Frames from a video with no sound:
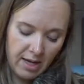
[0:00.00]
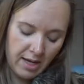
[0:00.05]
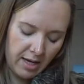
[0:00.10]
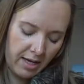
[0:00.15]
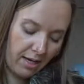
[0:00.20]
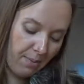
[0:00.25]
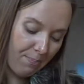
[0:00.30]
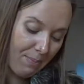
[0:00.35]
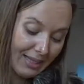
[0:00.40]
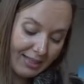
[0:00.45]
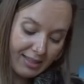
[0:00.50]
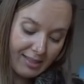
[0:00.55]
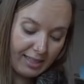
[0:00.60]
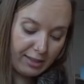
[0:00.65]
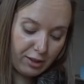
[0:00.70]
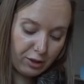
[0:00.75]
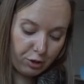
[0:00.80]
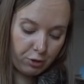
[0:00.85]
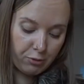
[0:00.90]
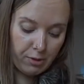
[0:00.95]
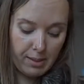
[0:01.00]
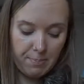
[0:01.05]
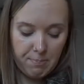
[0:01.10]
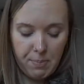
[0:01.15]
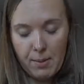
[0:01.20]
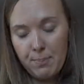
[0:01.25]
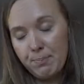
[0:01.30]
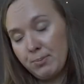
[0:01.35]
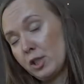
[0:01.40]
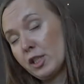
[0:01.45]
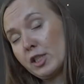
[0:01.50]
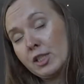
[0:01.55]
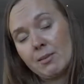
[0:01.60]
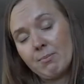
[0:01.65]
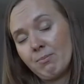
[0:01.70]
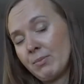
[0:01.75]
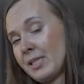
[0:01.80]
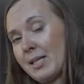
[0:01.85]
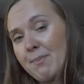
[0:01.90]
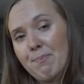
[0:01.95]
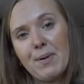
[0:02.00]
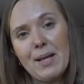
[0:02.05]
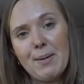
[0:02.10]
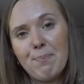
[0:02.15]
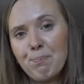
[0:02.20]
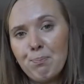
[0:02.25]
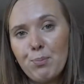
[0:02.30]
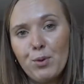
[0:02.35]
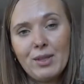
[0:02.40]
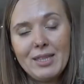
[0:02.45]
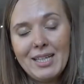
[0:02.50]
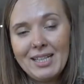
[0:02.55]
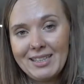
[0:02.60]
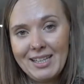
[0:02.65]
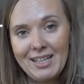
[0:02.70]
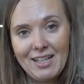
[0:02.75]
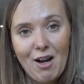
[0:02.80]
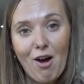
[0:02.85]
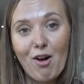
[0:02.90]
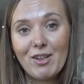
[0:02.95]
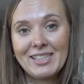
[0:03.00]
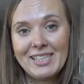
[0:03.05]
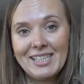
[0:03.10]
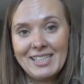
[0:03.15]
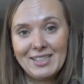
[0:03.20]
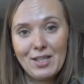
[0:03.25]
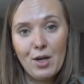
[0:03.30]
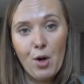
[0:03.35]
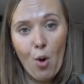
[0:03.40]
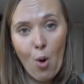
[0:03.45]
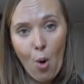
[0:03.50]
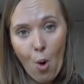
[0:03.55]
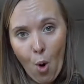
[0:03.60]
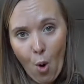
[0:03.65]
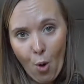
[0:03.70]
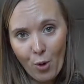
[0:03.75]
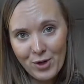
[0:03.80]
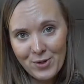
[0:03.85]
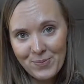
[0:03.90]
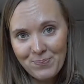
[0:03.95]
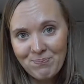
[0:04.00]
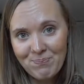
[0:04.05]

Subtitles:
by just simply putting the glasses on.